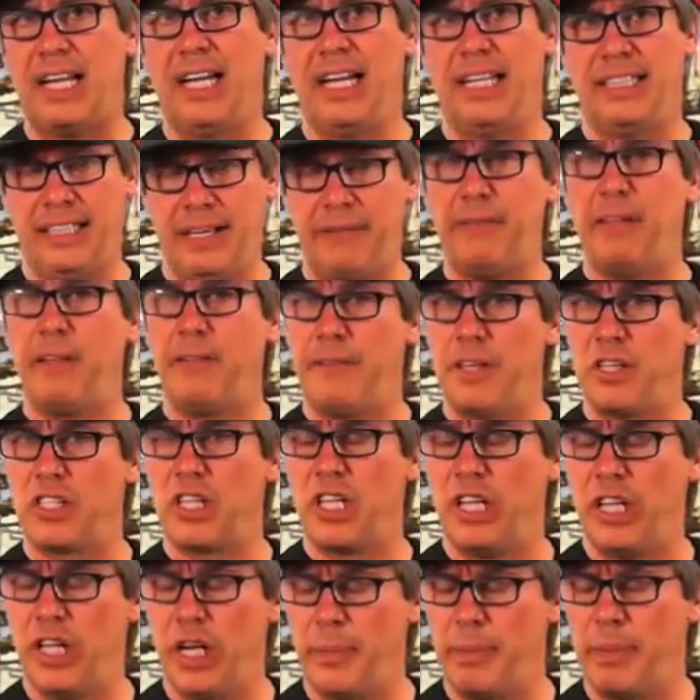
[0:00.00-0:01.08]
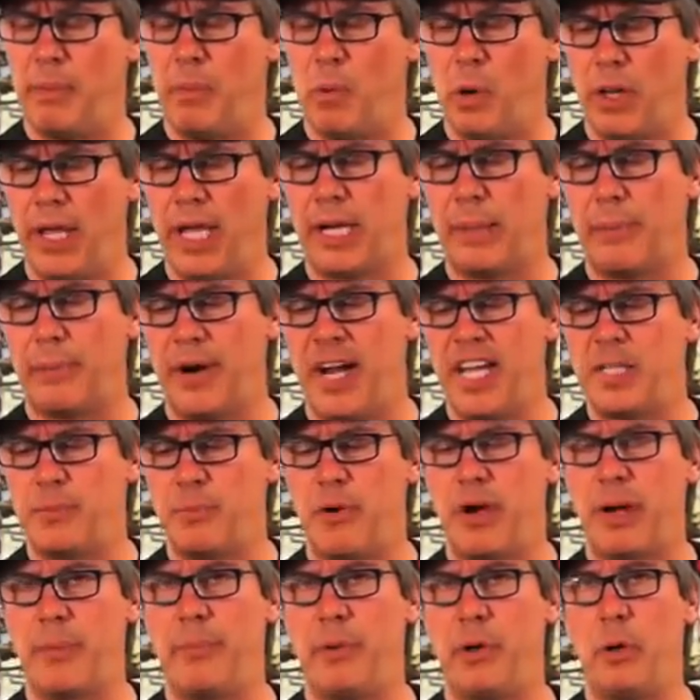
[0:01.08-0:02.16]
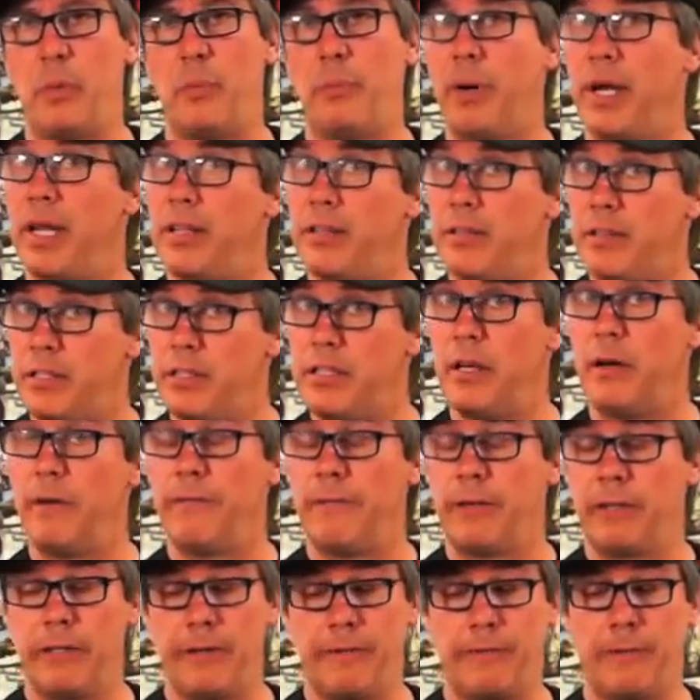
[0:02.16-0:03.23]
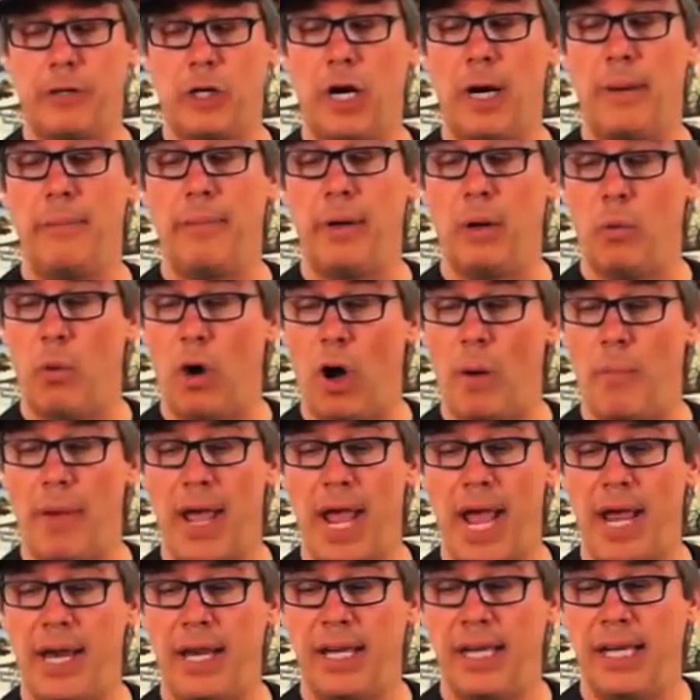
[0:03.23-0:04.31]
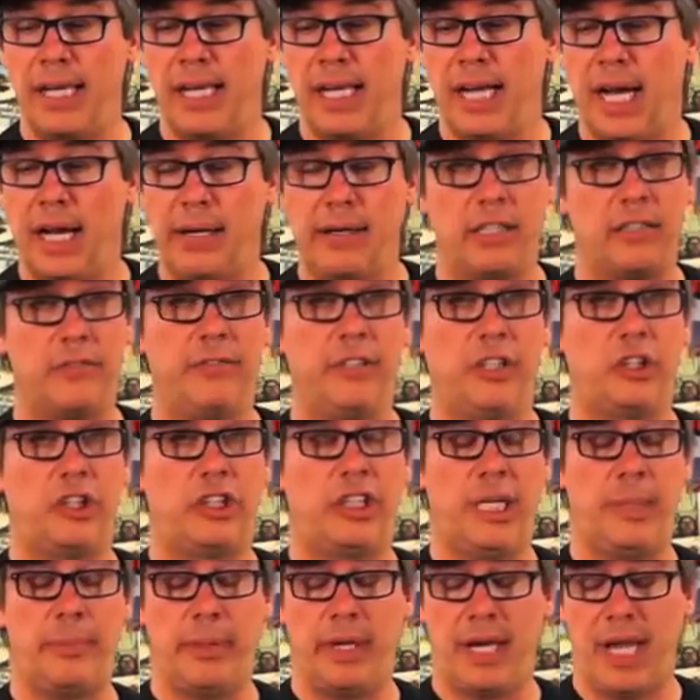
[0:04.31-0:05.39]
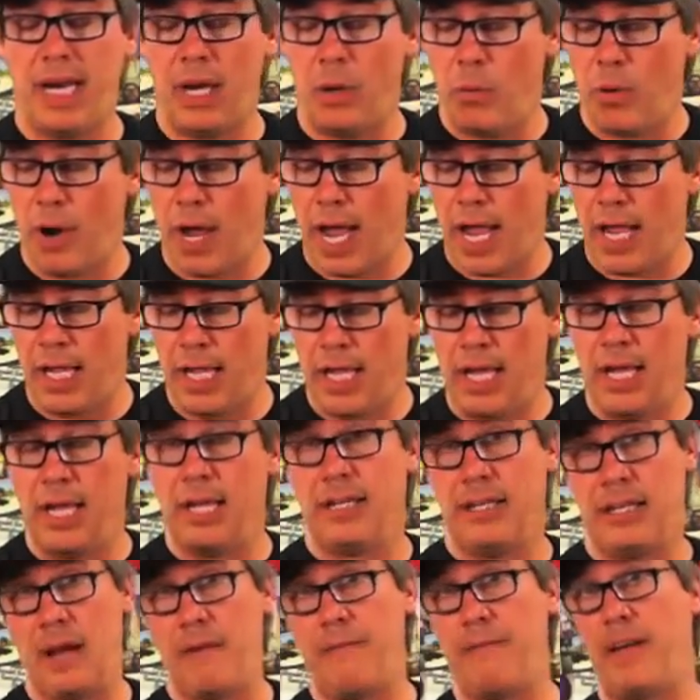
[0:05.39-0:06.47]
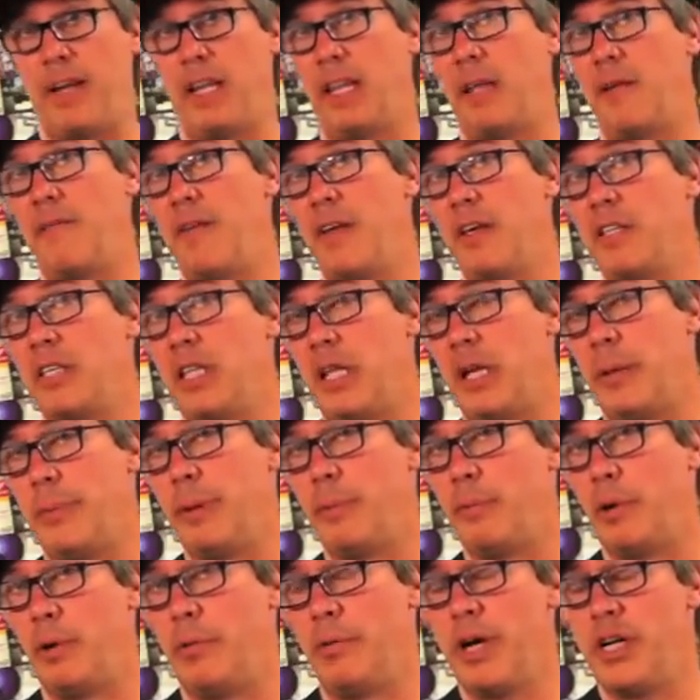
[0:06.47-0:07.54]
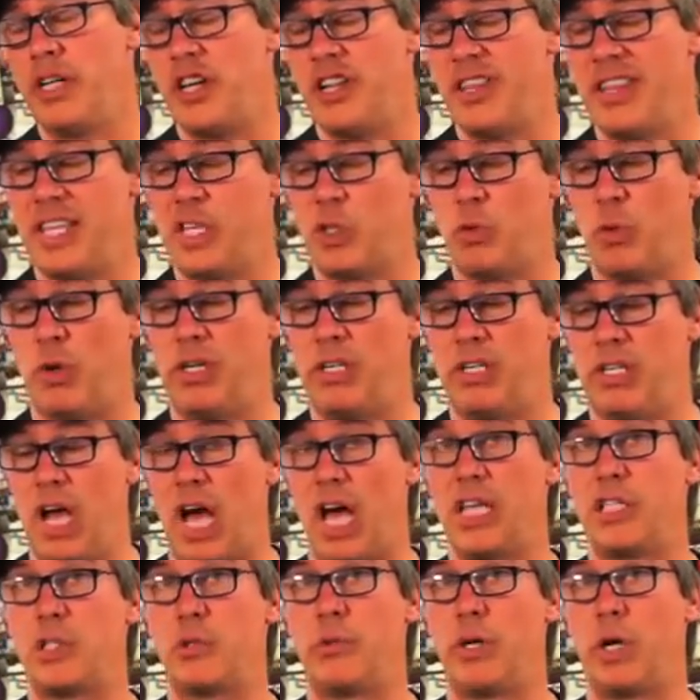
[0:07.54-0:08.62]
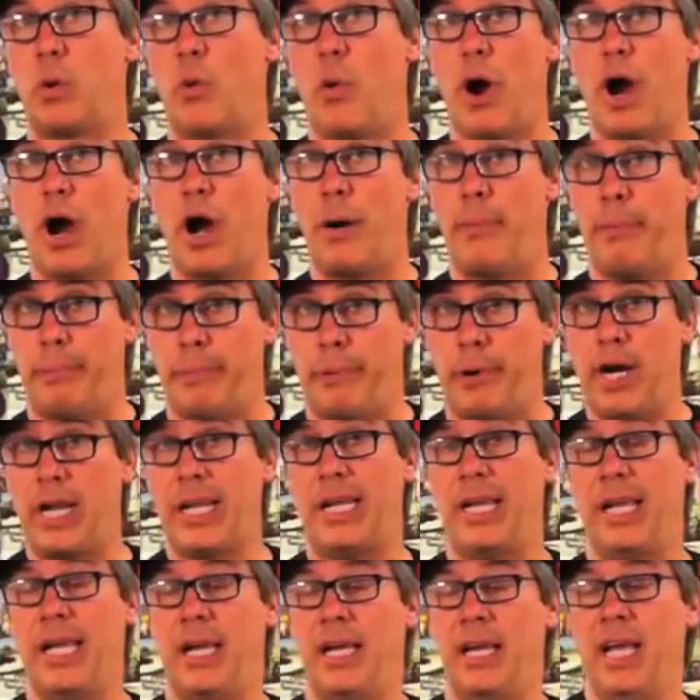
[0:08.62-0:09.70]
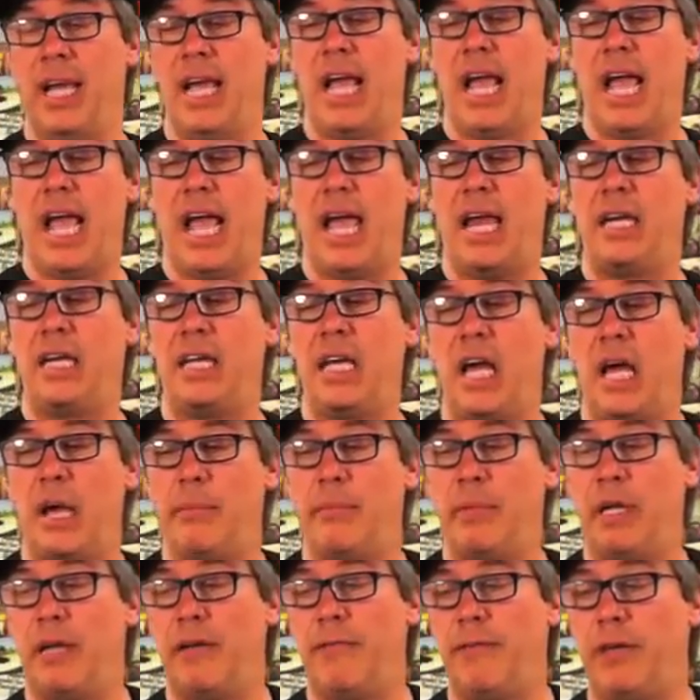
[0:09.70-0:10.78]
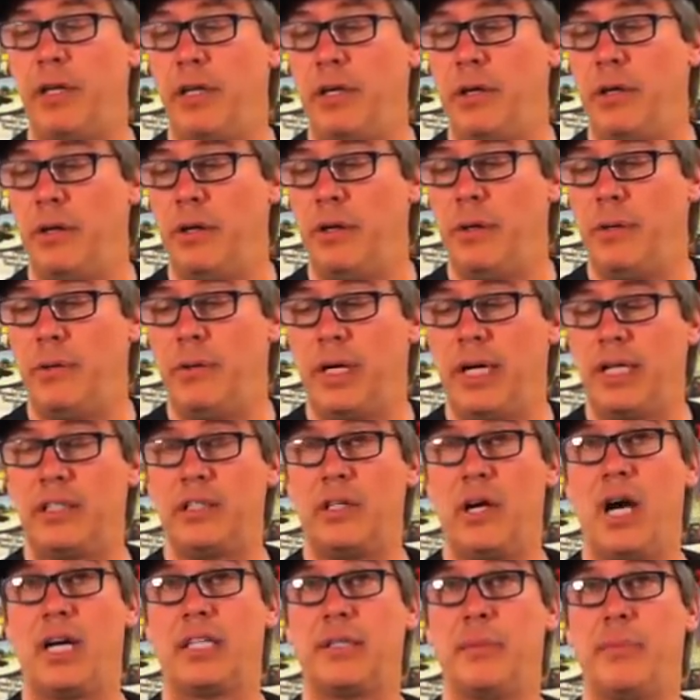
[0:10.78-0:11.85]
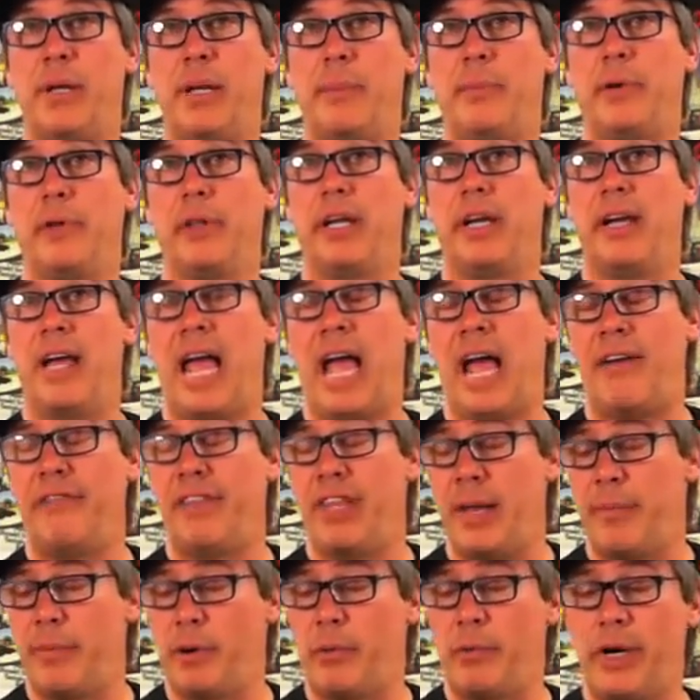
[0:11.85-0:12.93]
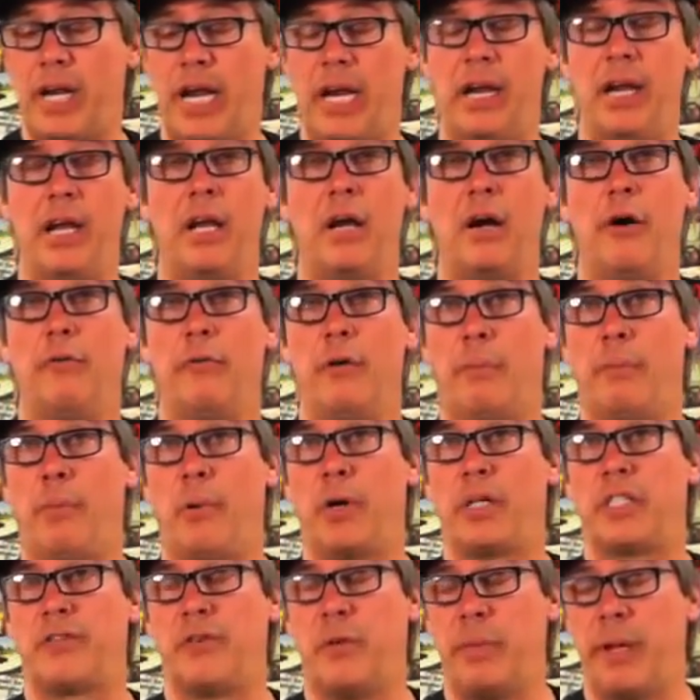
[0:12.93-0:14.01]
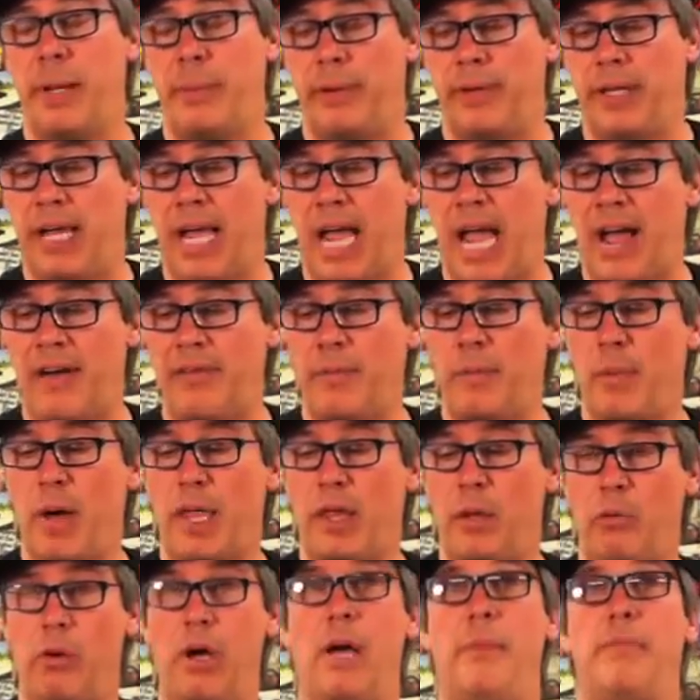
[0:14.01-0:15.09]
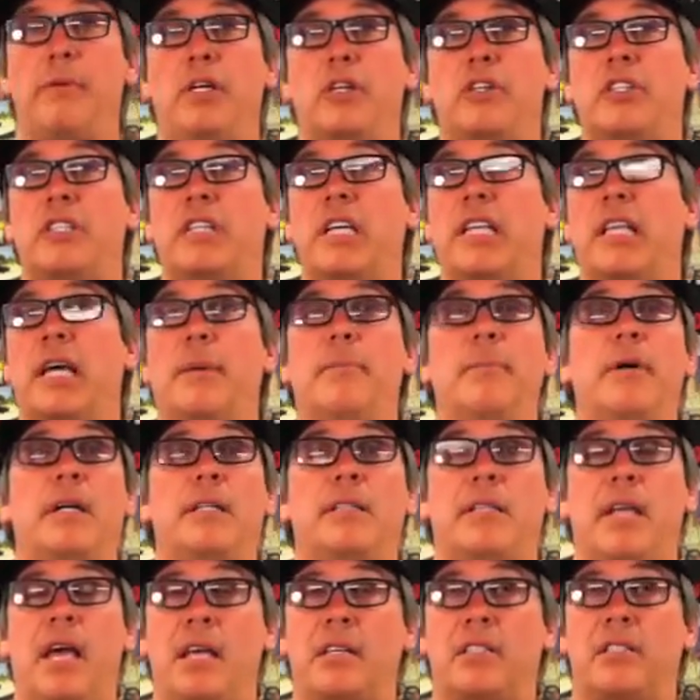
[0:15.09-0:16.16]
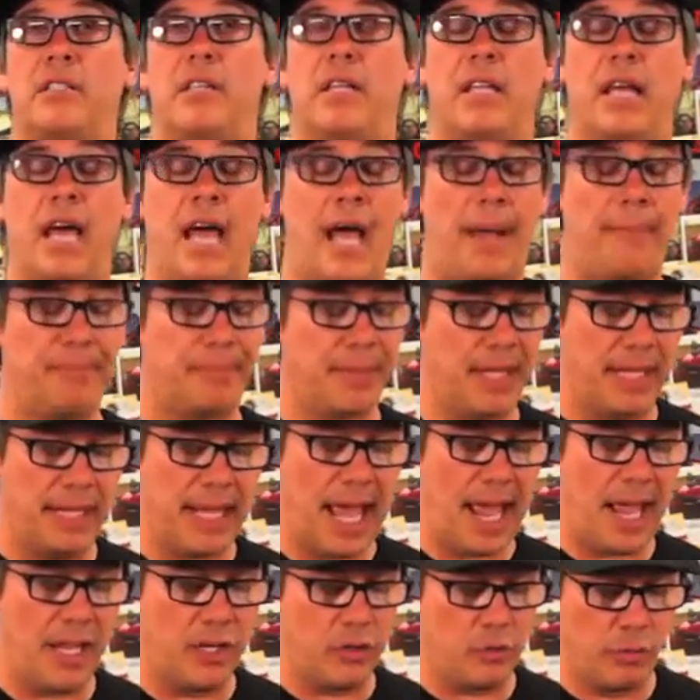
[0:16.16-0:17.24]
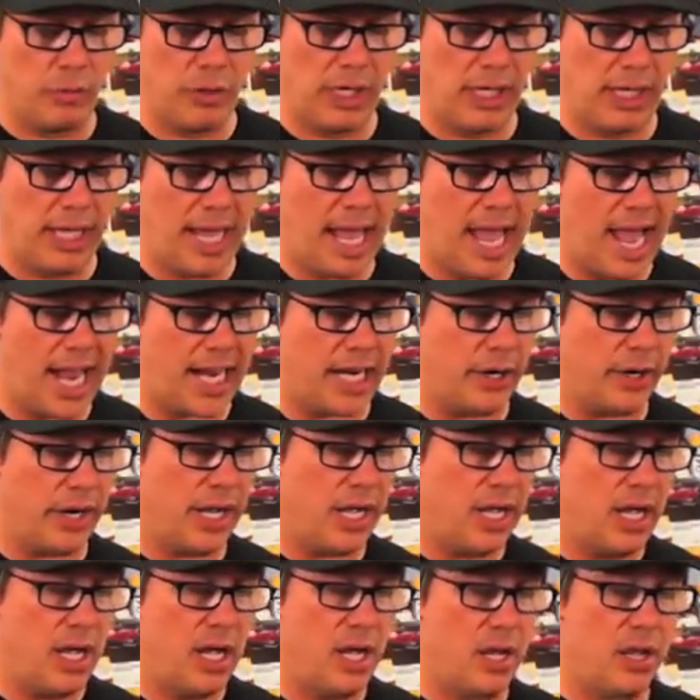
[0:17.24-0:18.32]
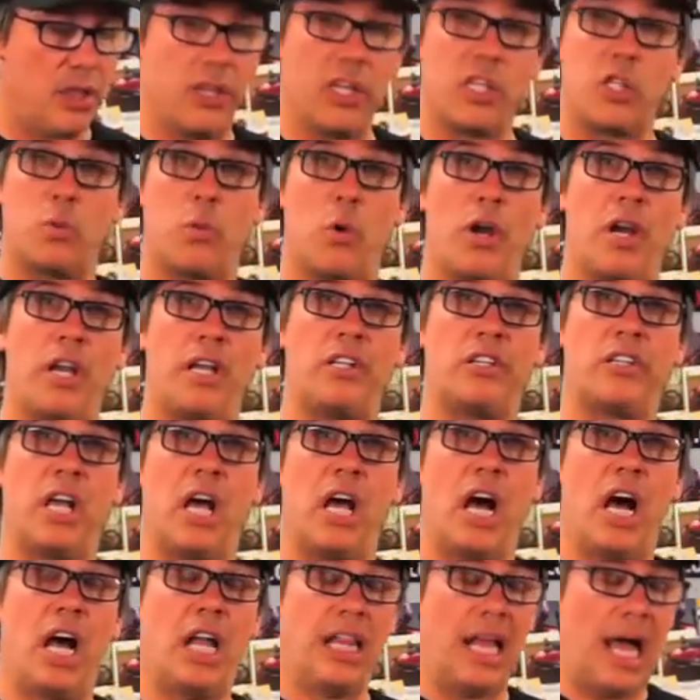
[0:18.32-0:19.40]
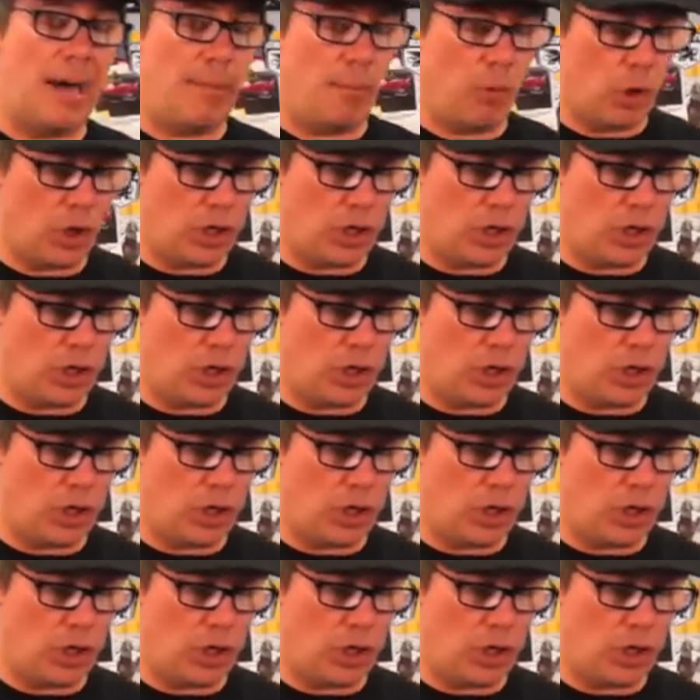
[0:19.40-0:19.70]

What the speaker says: definitely feels a little bit more like a price point boot, but still very firm, well made. Doesn't feel cheap in any way. Definitely feels a little bit more rigid. This one does require break-in, and if you talk to people that have them or read reports from people that have them on the web, you'll see them attest to that, and that is really accurate. This one is a lot more